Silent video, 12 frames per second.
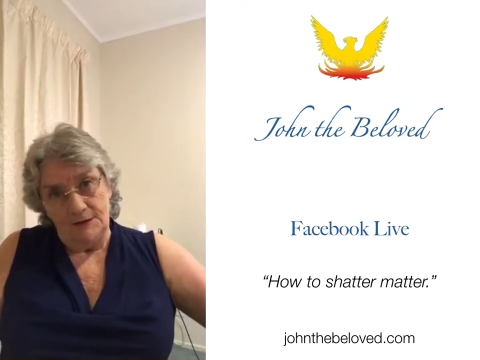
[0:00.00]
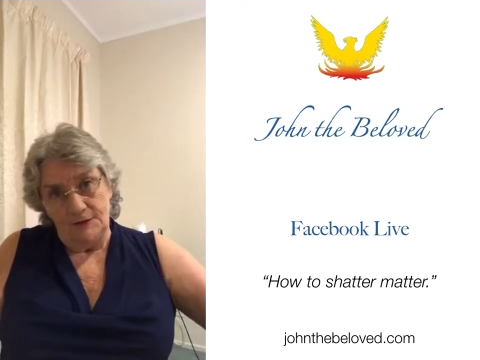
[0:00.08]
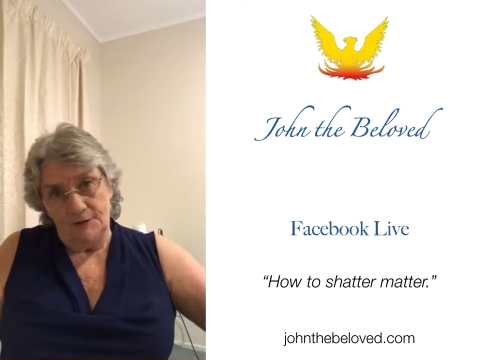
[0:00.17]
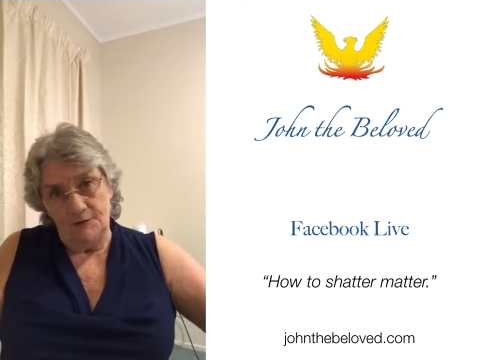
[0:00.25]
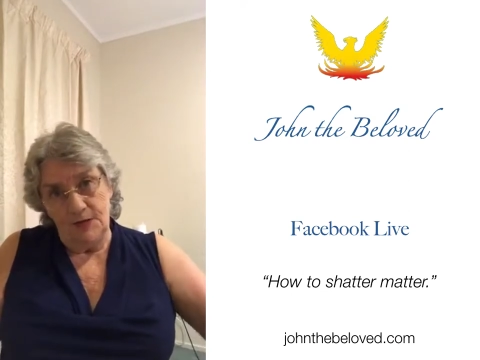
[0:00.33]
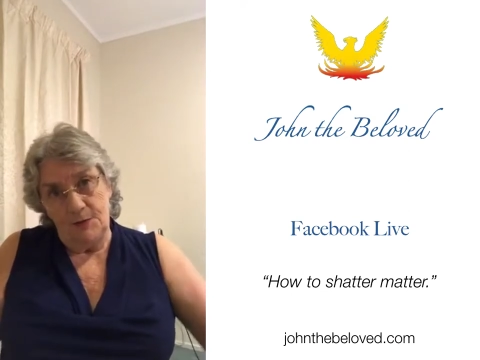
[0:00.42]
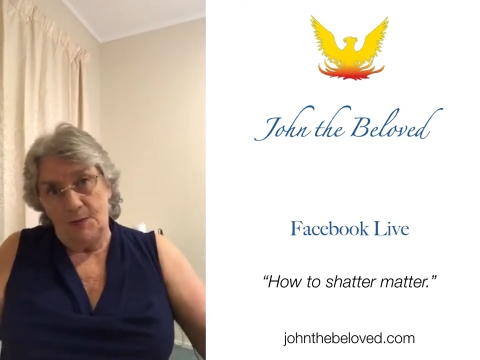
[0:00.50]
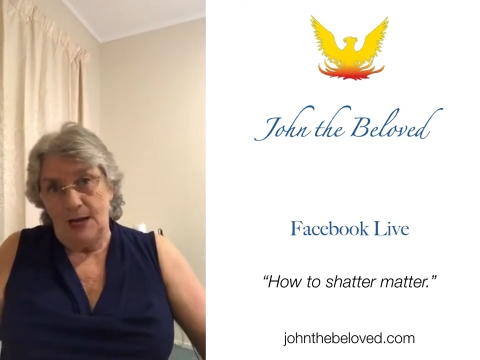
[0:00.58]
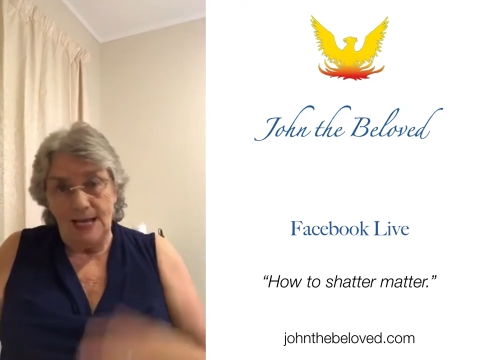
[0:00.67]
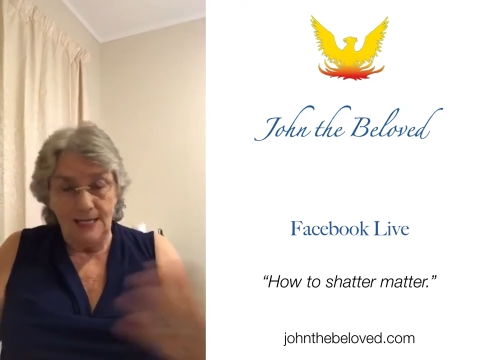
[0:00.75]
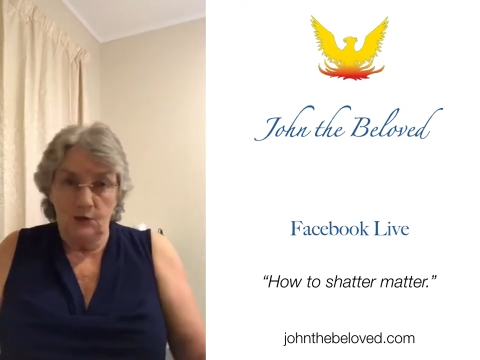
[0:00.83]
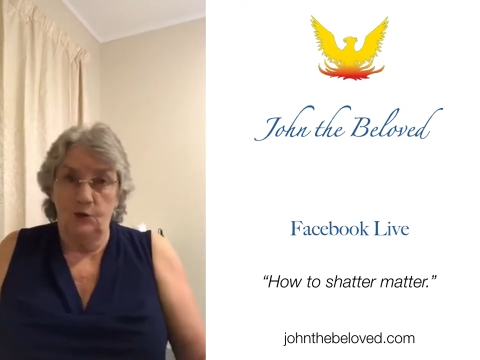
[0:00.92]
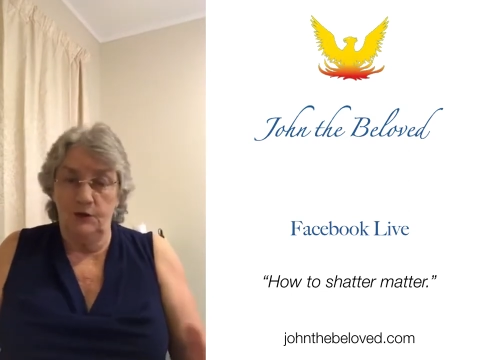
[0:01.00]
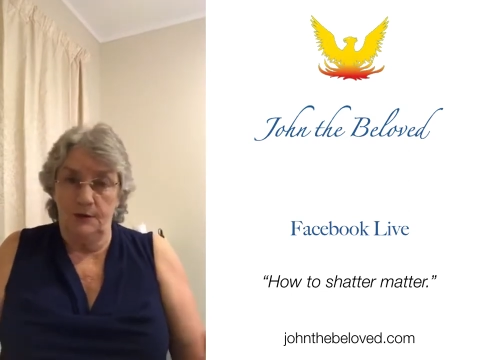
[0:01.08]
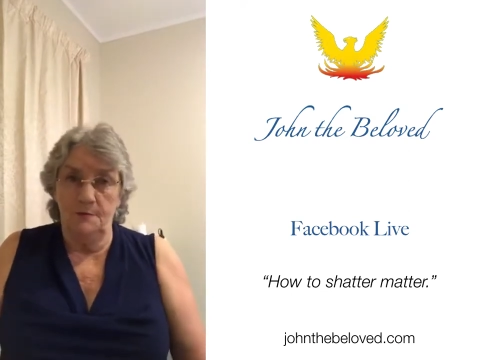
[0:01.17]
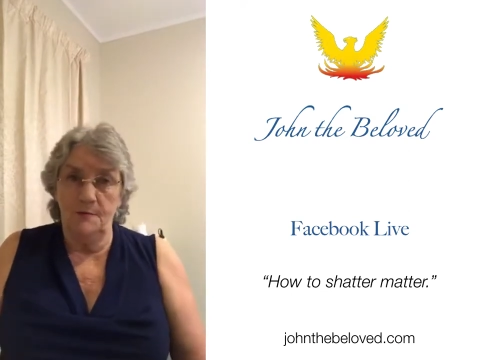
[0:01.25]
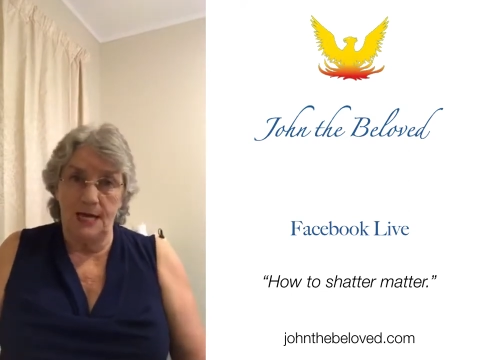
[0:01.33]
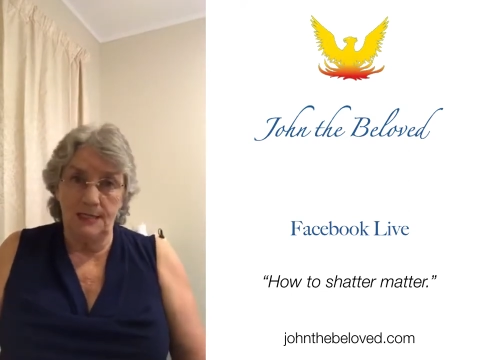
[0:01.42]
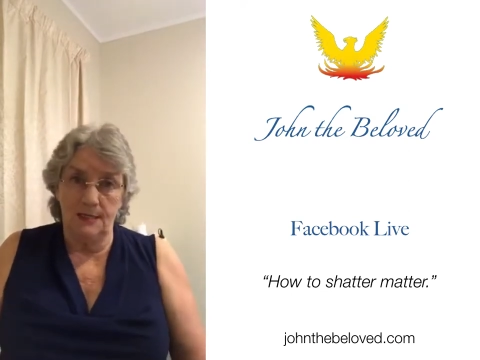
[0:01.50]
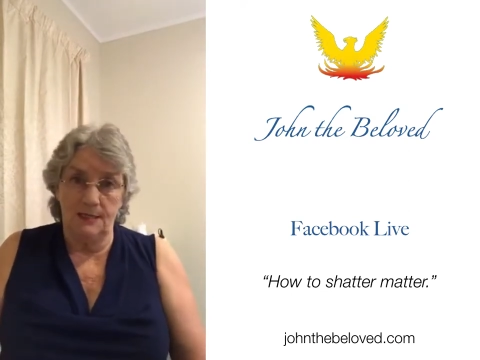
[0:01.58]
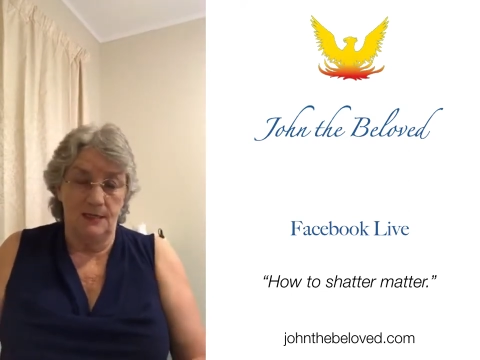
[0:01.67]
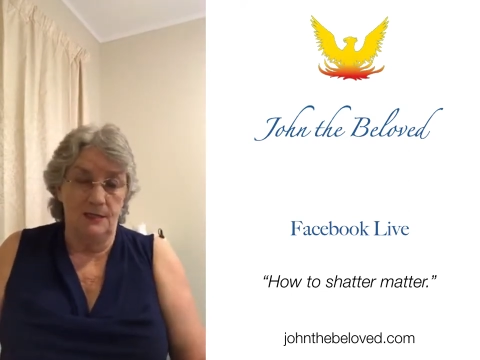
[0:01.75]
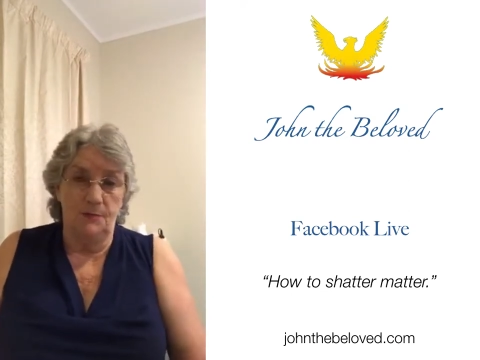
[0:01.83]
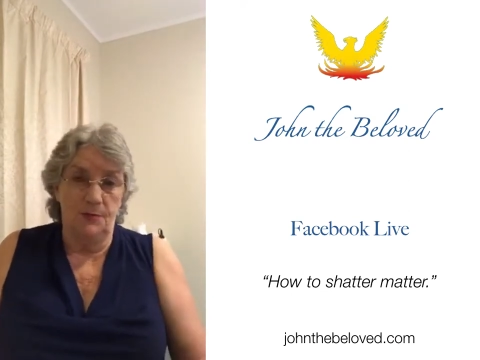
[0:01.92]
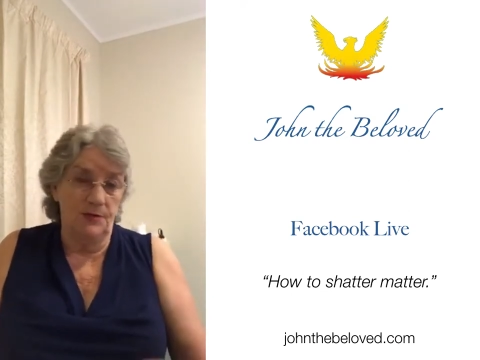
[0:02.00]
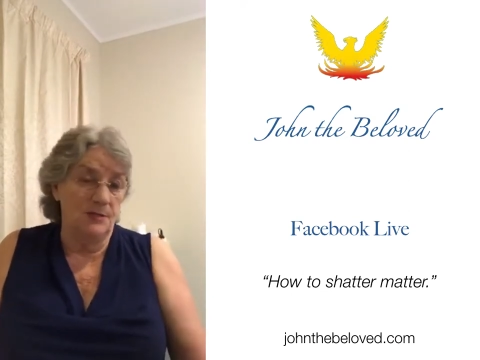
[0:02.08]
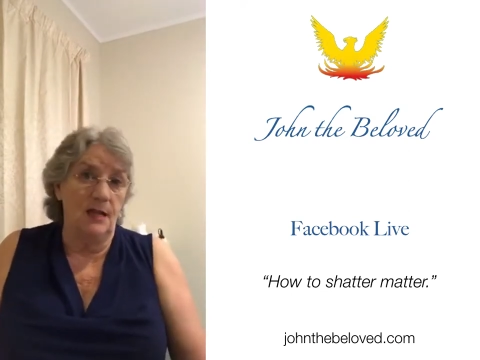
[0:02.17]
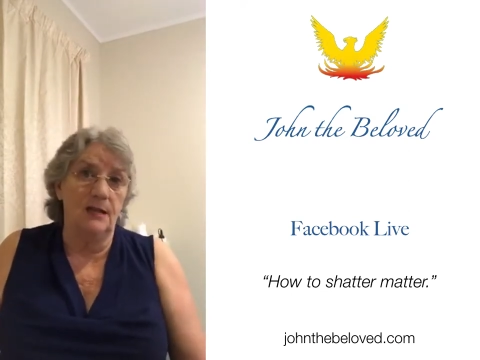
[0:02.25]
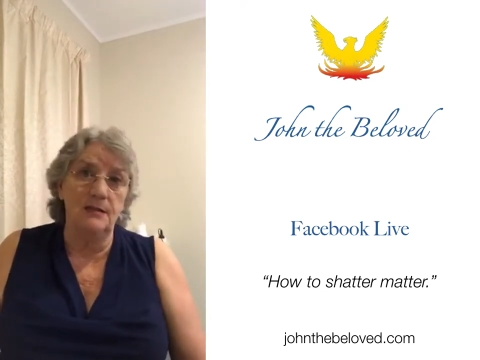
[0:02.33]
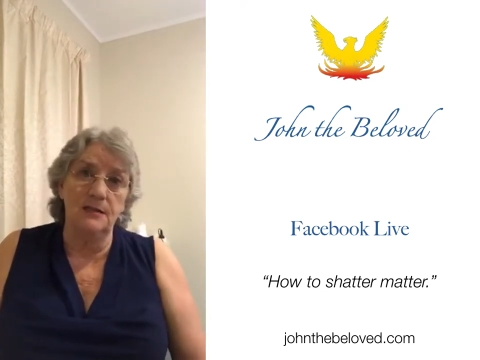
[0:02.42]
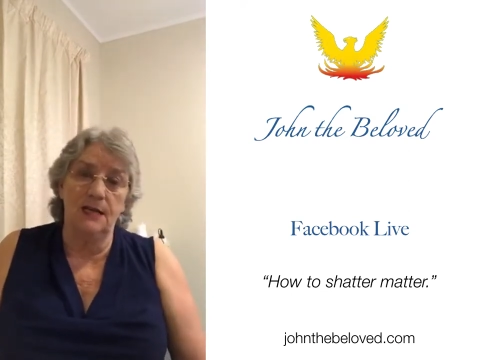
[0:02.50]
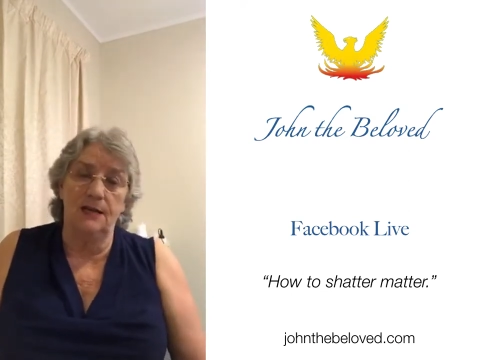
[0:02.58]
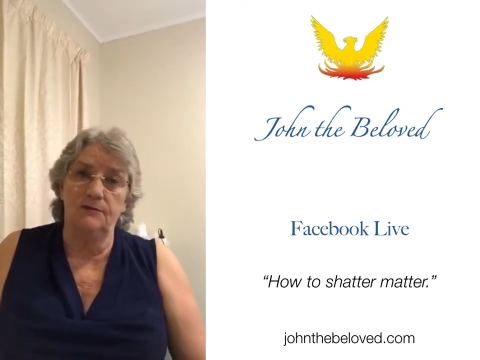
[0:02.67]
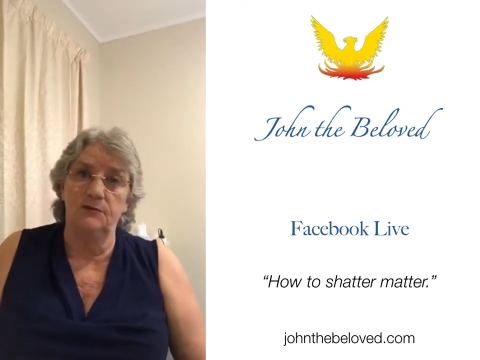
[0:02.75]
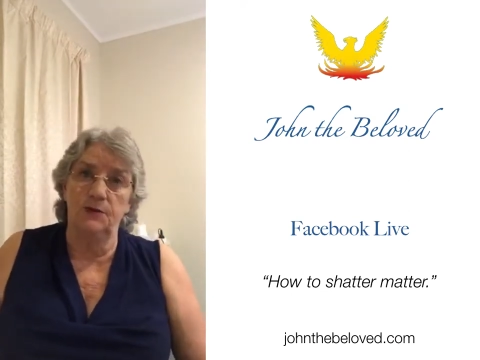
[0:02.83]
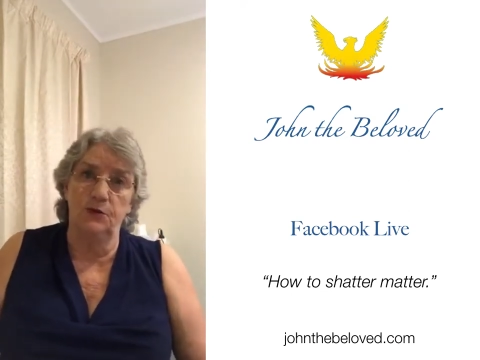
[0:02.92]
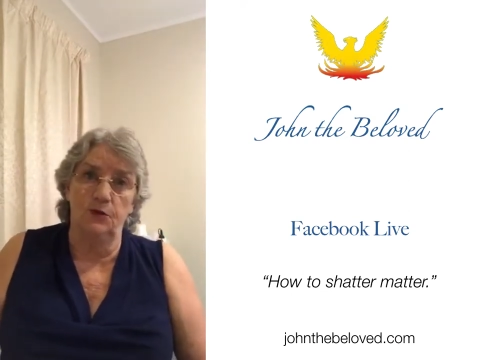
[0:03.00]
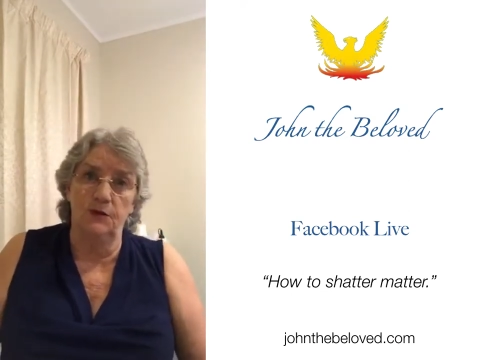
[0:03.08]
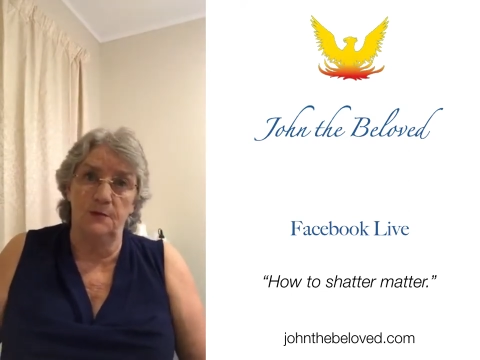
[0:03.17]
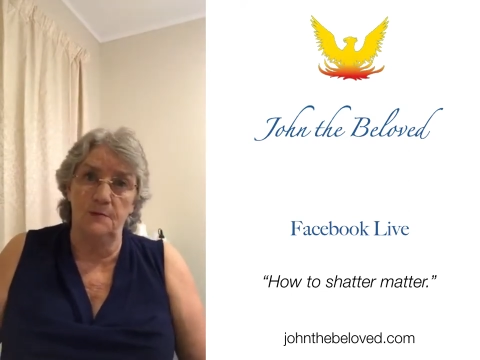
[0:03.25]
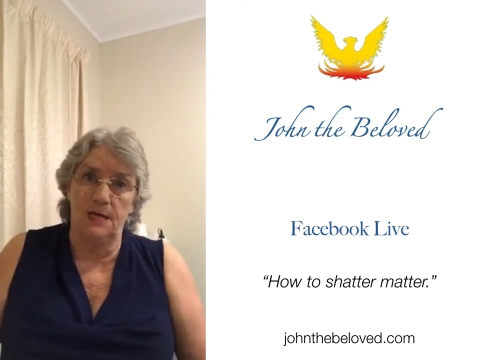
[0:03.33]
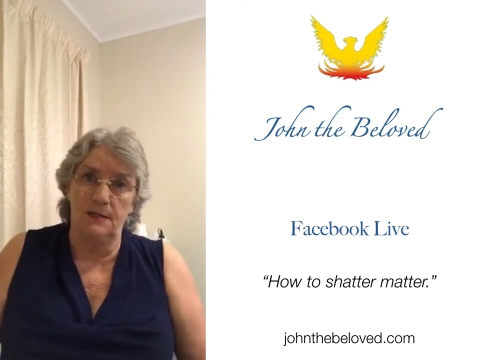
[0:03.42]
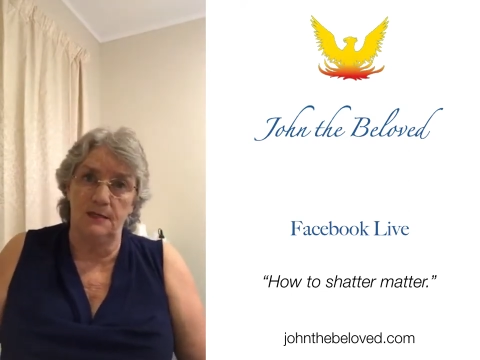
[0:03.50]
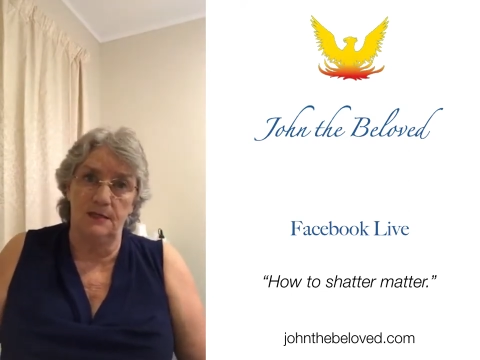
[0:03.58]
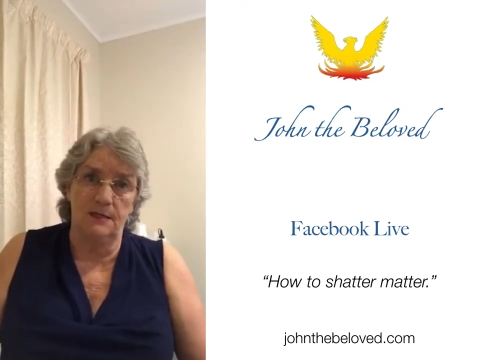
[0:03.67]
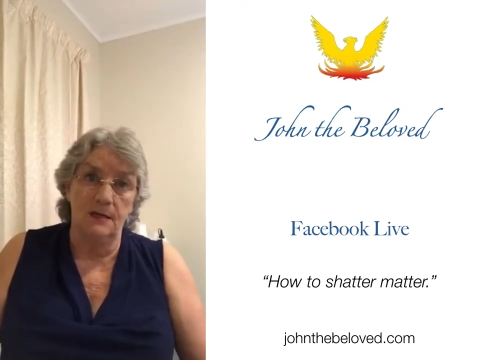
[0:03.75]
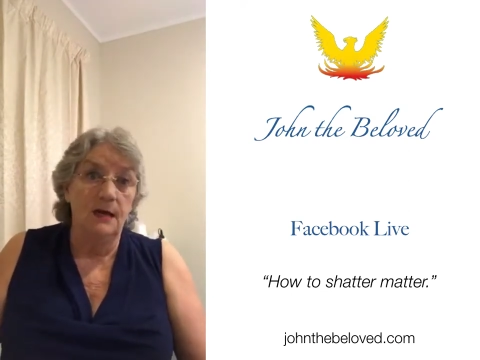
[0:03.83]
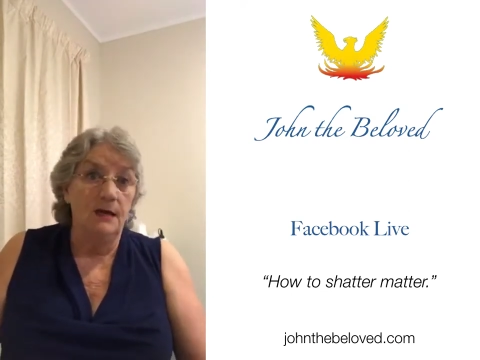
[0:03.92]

replace all that matters at a personality level with all that matters